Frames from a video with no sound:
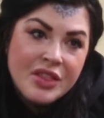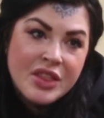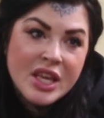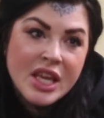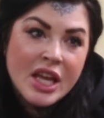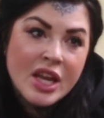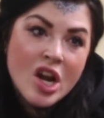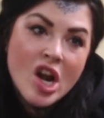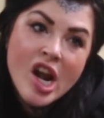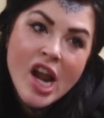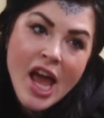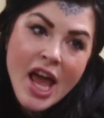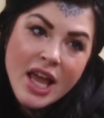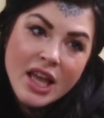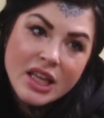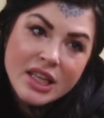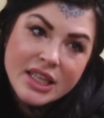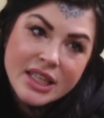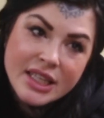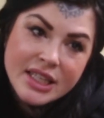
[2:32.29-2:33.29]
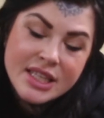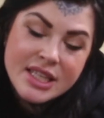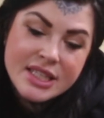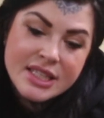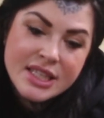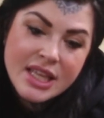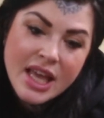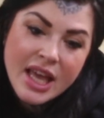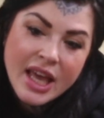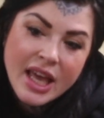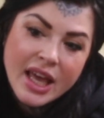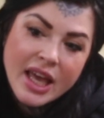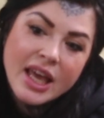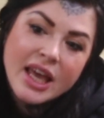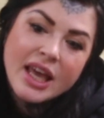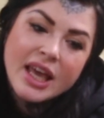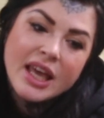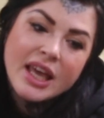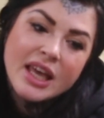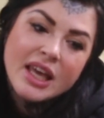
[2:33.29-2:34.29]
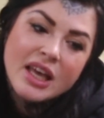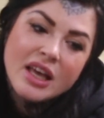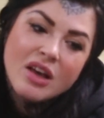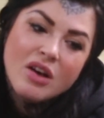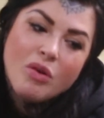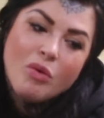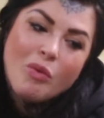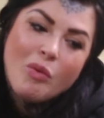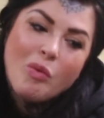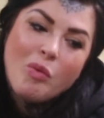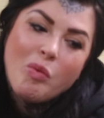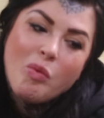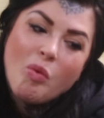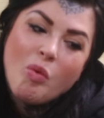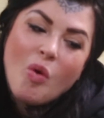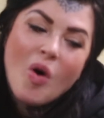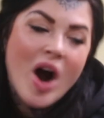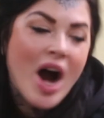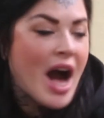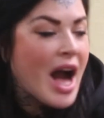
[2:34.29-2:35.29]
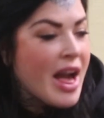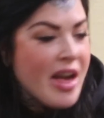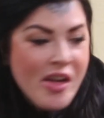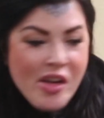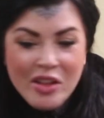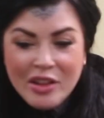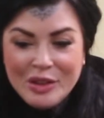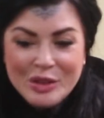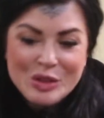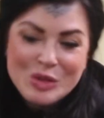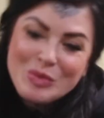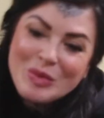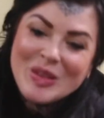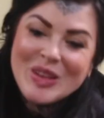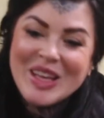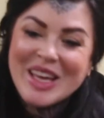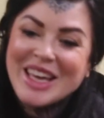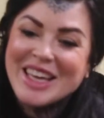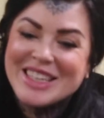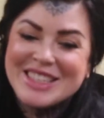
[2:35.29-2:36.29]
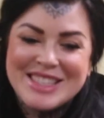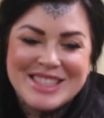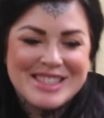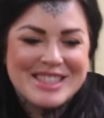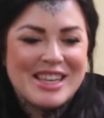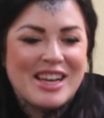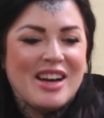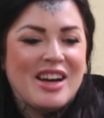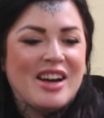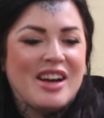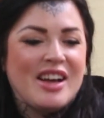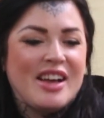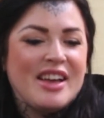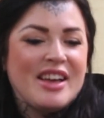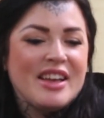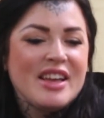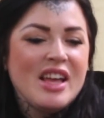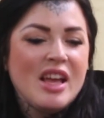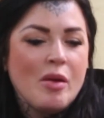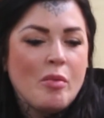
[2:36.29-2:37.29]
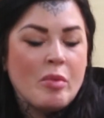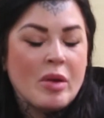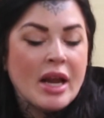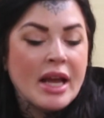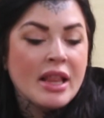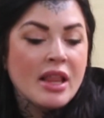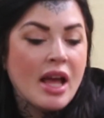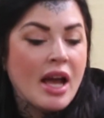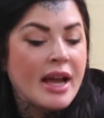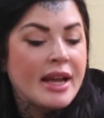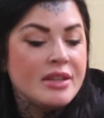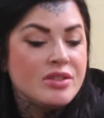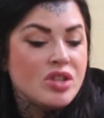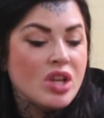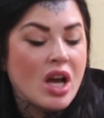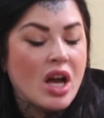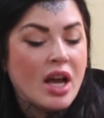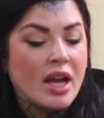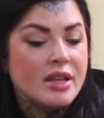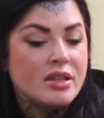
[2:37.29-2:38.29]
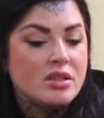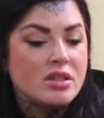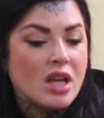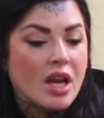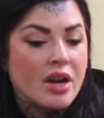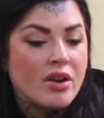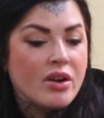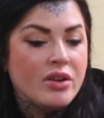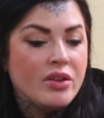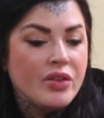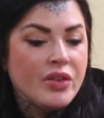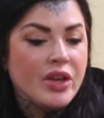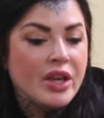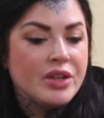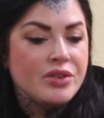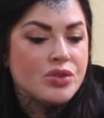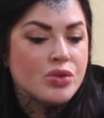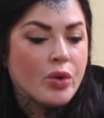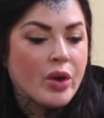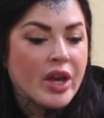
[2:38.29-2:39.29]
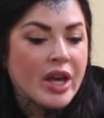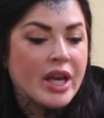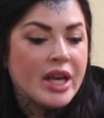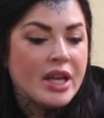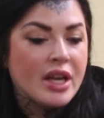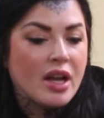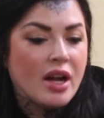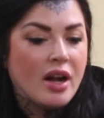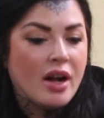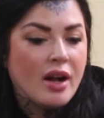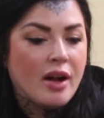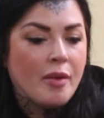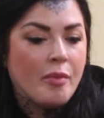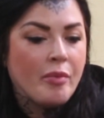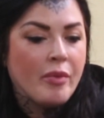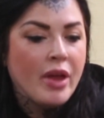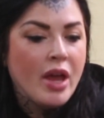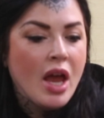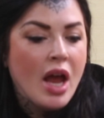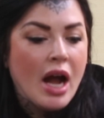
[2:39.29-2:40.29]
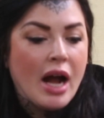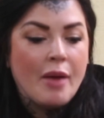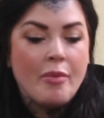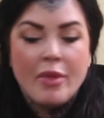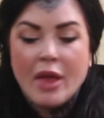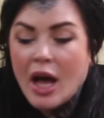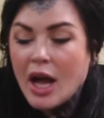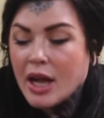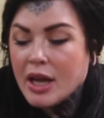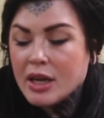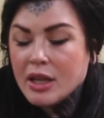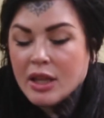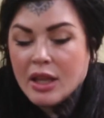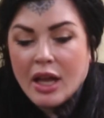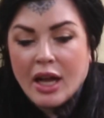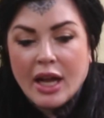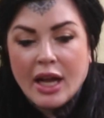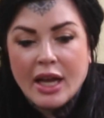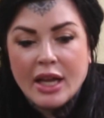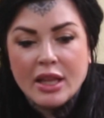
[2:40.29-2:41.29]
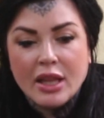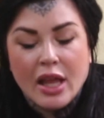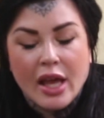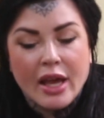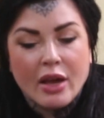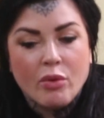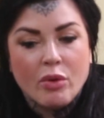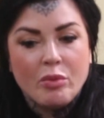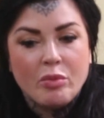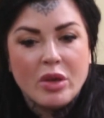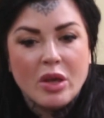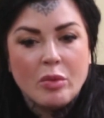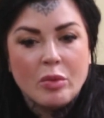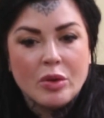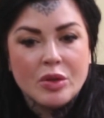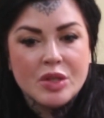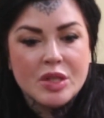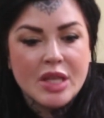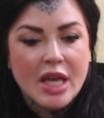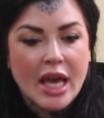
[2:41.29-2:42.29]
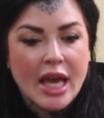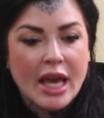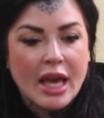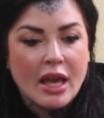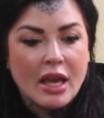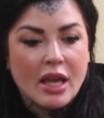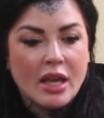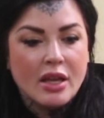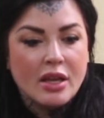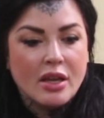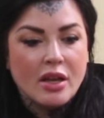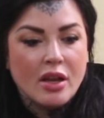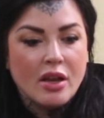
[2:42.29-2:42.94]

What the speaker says: The internet is a wild place, but I generally enjoy it. I'm not gonna lie, like, when people say